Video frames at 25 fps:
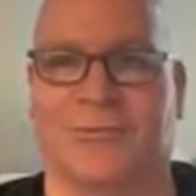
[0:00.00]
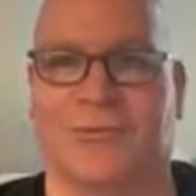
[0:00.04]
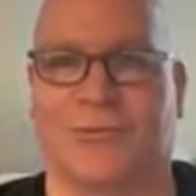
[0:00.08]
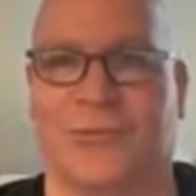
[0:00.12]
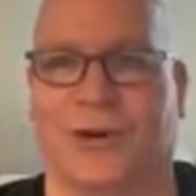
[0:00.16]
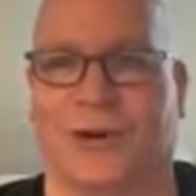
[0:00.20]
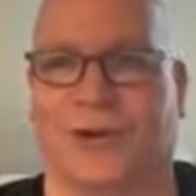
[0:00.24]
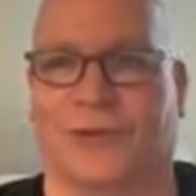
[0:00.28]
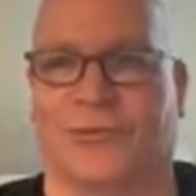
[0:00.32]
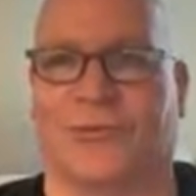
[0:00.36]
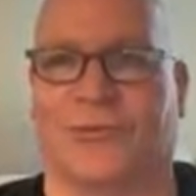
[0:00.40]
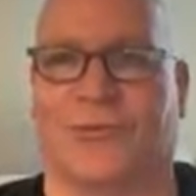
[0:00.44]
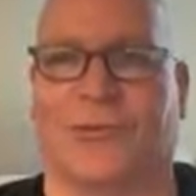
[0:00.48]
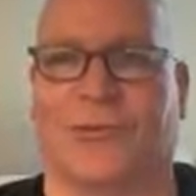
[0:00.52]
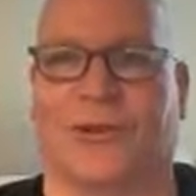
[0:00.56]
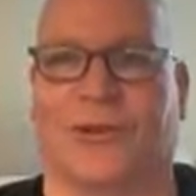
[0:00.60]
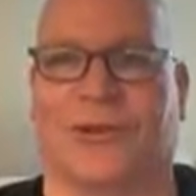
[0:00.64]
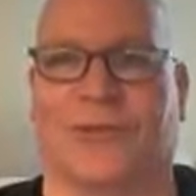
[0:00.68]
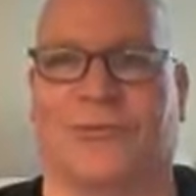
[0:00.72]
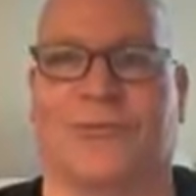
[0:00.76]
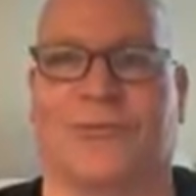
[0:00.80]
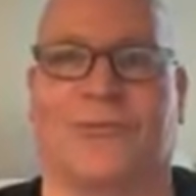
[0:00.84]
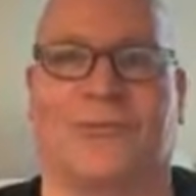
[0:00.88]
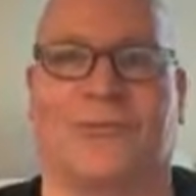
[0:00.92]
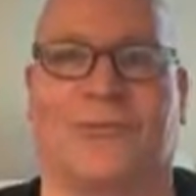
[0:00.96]
you know,
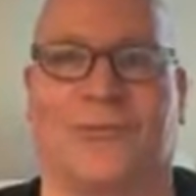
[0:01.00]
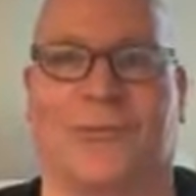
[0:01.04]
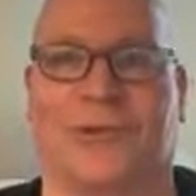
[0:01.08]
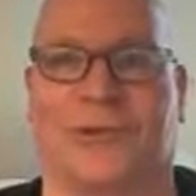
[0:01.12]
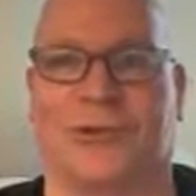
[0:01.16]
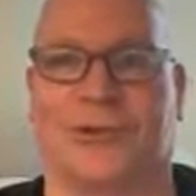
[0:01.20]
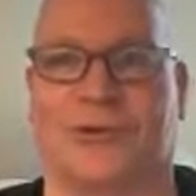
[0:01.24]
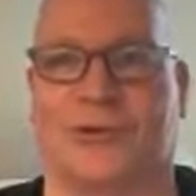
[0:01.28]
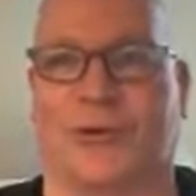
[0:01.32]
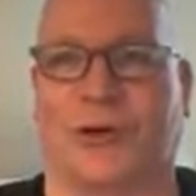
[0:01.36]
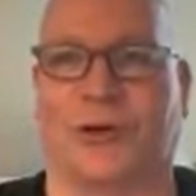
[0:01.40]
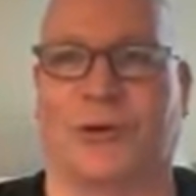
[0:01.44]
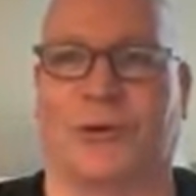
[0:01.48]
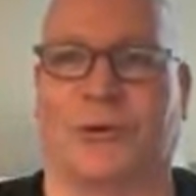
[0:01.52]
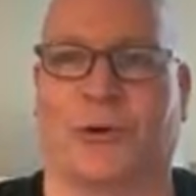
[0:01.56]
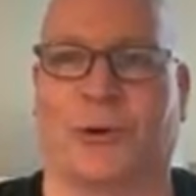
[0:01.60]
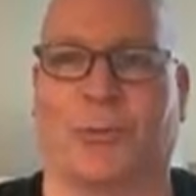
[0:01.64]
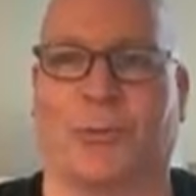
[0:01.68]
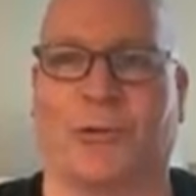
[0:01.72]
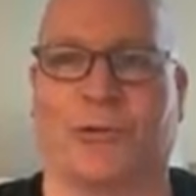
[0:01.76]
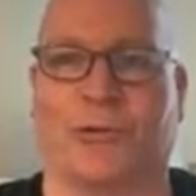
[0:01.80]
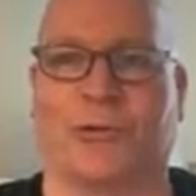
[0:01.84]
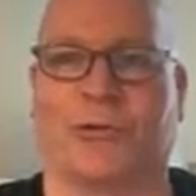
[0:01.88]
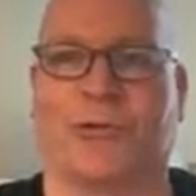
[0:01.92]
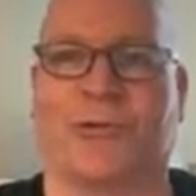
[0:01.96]
the the
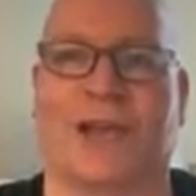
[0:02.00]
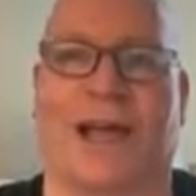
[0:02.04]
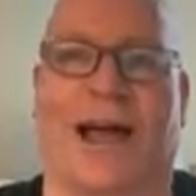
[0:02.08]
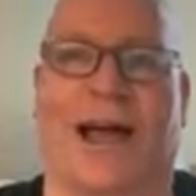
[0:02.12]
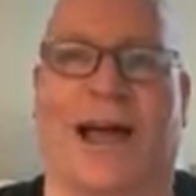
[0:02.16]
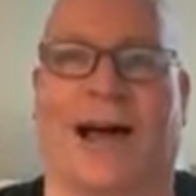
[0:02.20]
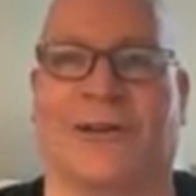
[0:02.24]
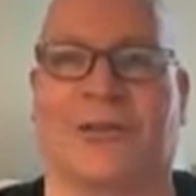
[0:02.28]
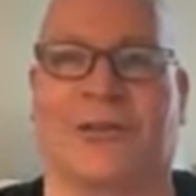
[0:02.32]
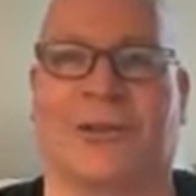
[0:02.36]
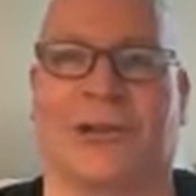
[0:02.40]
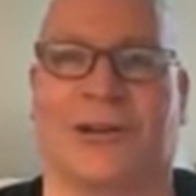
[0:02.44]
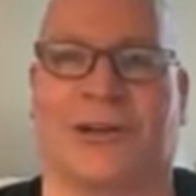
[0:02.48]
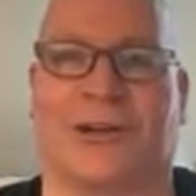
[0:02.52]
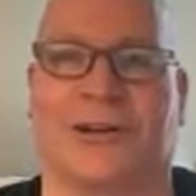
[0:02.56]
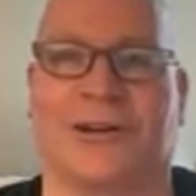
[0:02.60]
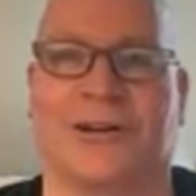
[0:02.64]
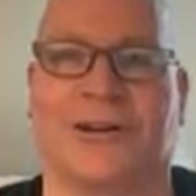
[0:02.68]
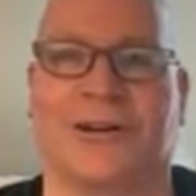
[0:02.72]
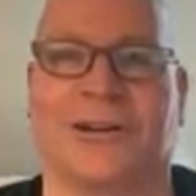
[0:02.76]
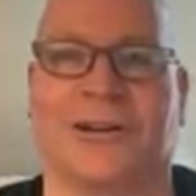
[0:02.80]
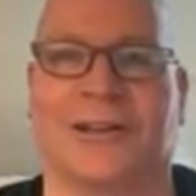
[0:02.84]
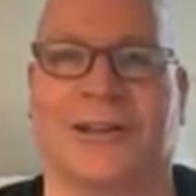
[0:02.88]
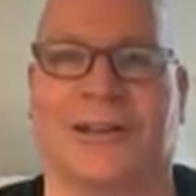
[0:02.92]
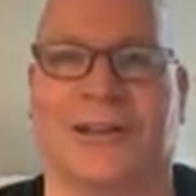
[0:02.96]
triggerables out
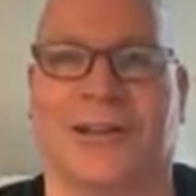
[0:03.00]
there.